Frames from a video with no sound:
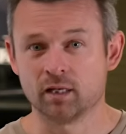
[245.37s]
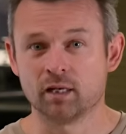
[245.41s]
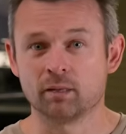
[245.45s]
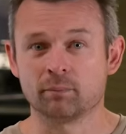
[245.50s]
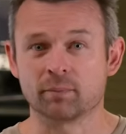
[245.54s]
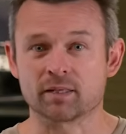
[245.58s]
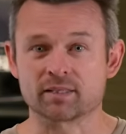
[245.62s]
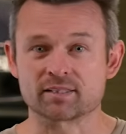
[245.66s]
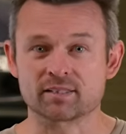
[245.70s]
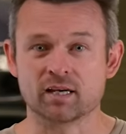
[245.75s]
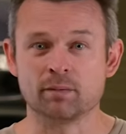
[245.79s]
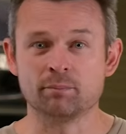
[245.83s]

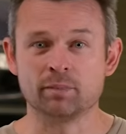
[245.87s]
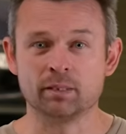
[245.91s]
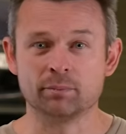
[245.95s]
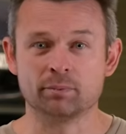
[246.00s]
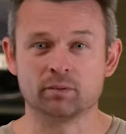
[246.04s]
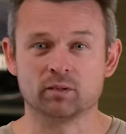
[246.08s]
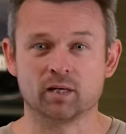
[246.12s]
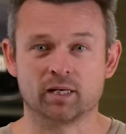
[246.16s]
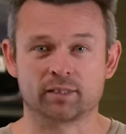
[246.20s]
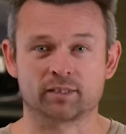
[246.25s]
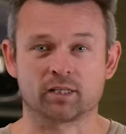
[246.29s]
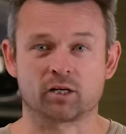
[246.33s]
But some people
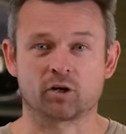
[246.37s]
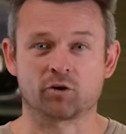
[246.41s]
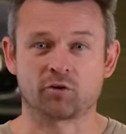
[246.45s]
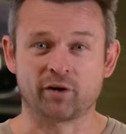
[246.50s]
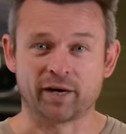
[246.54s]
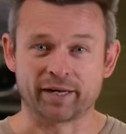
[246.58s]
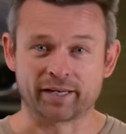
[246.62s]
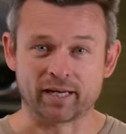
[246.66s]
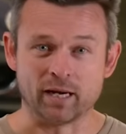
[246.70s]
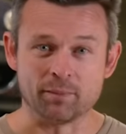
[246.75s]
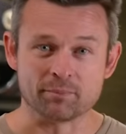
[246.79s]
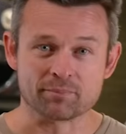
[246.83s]
like to
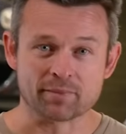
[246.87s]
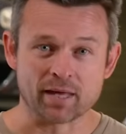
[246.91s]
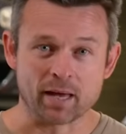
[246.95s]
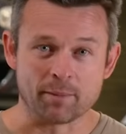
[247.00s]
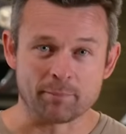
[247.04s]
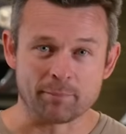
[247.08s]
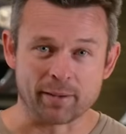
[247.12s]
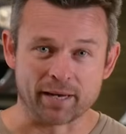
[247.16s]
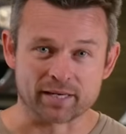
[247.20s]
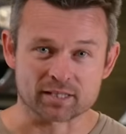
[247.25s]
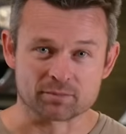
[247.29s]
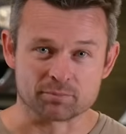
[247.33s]
crank up
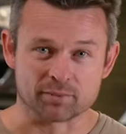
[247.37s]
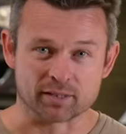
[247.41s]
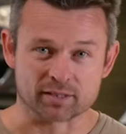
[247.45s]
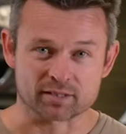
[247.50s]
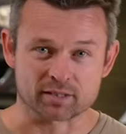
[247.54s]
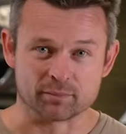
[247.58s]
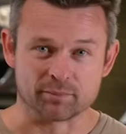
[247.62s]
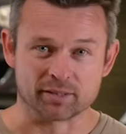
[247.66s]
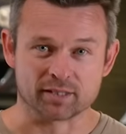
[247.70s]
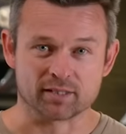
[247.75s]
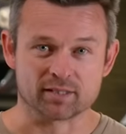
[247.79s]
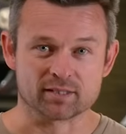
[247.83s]
that base
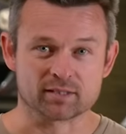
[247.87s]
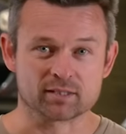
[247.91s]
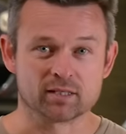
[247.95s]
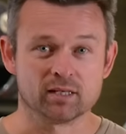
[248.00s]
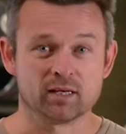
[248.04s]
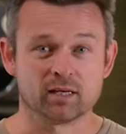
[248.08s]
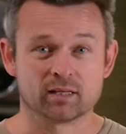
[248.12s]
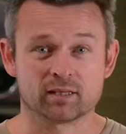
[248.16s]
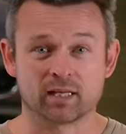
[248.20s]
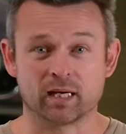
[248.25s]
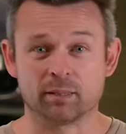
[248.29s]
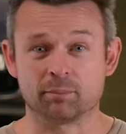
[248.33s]
pressure because
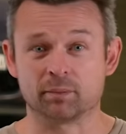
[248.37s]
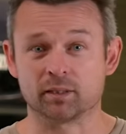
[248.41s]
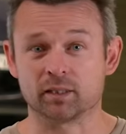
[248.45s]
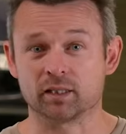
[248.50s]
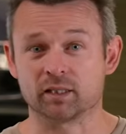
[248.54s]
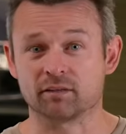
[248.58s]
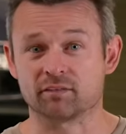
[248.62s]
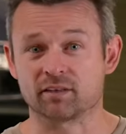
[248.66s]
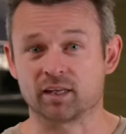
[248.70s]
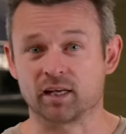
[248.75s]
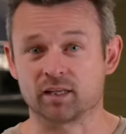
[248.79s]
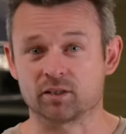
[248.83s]
they
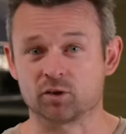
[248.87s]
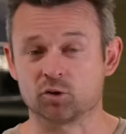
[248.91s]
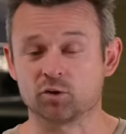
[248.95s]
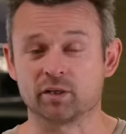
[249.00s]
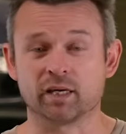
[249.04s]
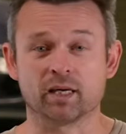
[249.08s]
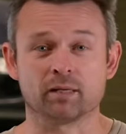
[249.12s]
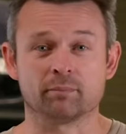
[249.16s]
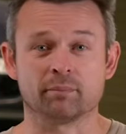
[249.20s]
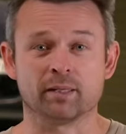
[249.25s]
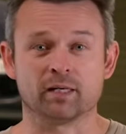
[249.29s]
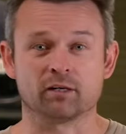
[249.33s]
believe that you
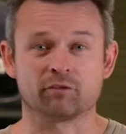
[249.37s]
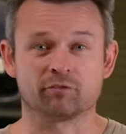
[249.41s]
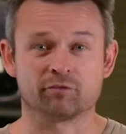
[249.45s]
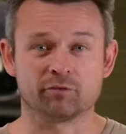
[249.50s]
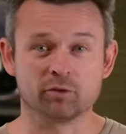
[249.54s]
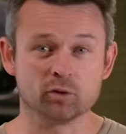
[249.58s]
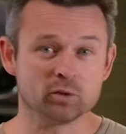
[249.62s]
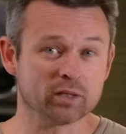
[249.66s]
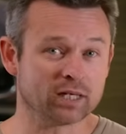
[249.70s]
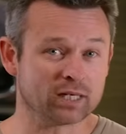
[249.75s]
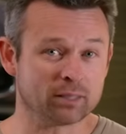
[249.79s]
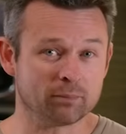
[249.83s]
get better
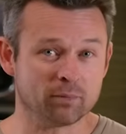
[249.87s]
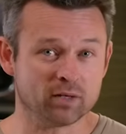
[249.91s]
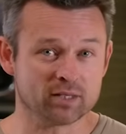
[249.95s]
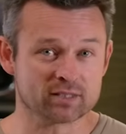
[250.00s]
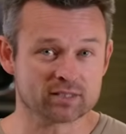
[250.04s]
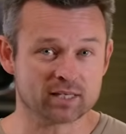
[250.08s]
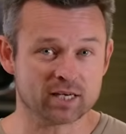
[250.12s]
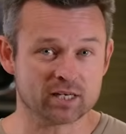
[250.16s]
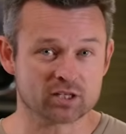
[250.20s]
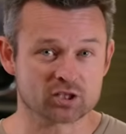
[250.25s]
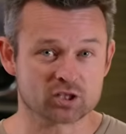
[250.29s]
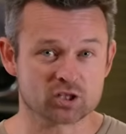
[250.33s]
fuel
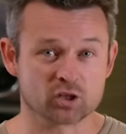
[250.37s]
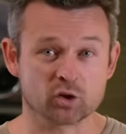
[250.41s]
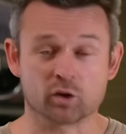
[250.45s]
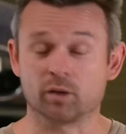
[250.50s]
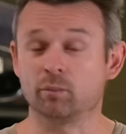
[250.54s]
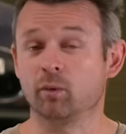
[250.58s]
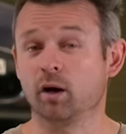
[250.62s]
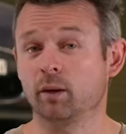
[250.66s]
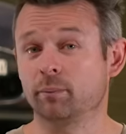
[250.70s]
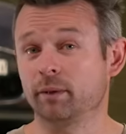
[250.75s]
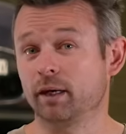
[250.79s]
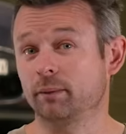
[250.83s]
atomization, or you
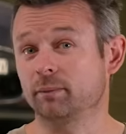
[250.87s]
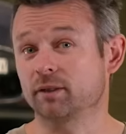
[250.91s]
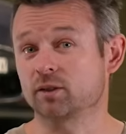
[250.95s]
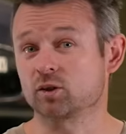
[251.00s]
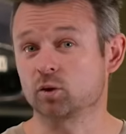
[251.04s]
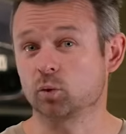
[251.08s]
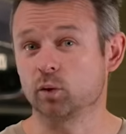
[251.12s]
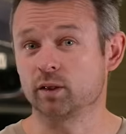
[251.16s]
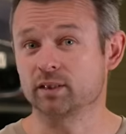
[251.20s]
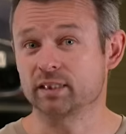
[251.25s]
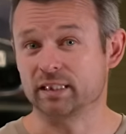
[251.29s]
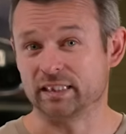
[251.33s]
might be able to
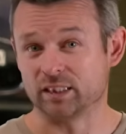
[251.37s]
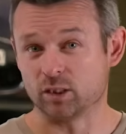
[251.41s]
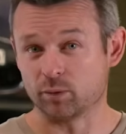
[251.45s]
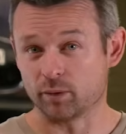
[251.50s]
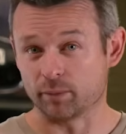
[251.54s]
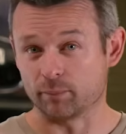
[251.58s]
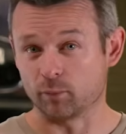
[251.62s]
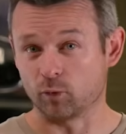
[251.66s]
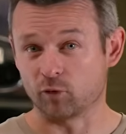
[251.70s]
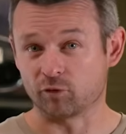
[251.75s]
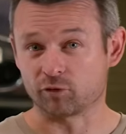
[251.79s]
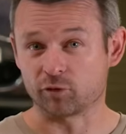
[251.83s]
squeeze a little
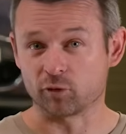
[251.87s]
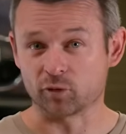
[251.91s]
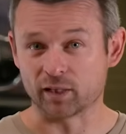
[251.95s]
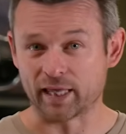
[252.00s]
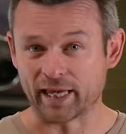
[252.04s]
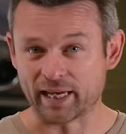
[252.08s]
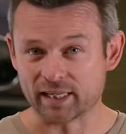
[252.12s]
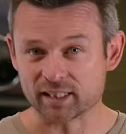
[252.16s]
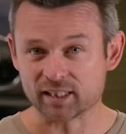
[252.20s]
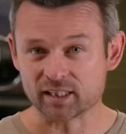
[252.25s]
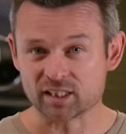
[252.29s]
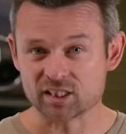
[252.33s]
bit more fuel
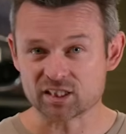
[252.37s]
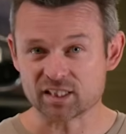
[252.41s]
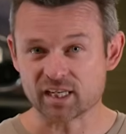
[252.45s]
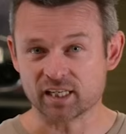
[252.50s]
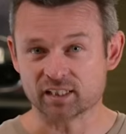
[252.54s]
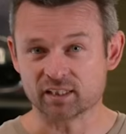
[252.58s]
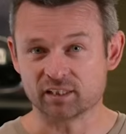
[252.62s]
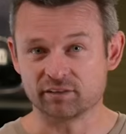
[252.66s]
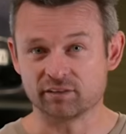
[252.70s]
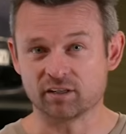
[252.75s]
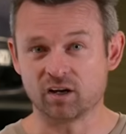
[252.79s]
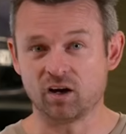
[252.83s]
out of the
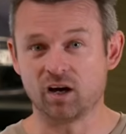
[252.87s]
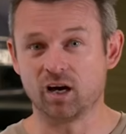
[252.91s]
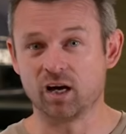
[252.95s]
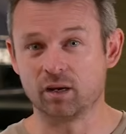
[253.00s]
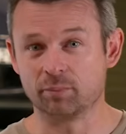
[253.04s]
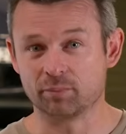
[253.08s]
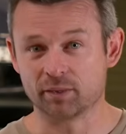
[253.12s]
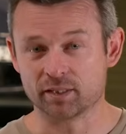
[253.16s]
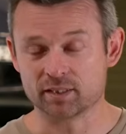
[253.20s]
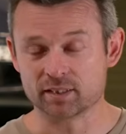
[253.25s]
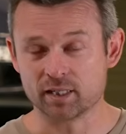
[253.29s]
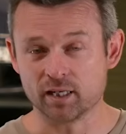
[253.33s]
injector at a higher
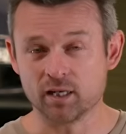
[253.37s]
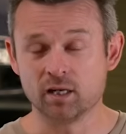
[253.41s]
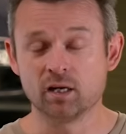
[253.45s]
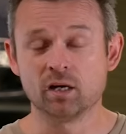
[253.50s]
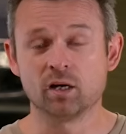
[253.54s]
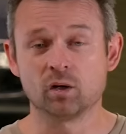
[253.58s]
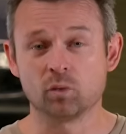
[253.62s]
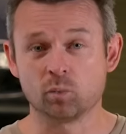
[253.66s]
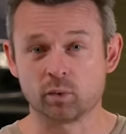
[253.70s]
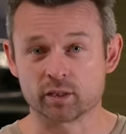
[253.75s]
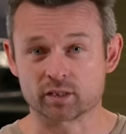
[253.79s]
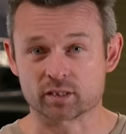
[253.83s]
pressure,
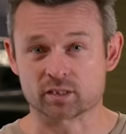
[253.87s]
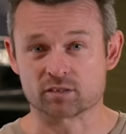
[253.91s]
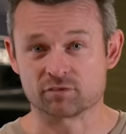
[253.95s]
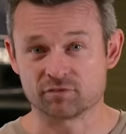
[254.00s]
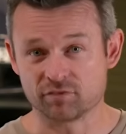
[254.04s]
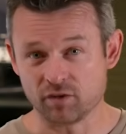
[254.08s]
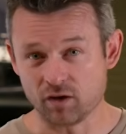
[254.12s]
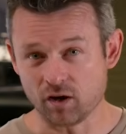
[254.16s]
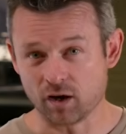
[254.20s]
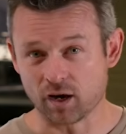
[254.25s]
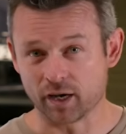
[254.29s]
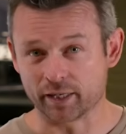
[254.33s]
which is
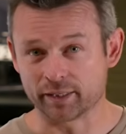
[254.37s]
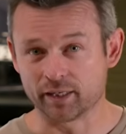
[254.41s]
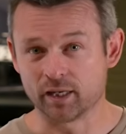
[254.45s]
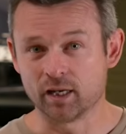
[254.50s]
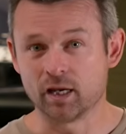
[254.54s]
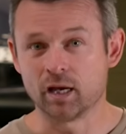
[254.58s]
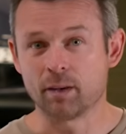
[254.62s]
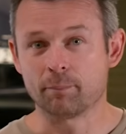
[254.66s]
fine,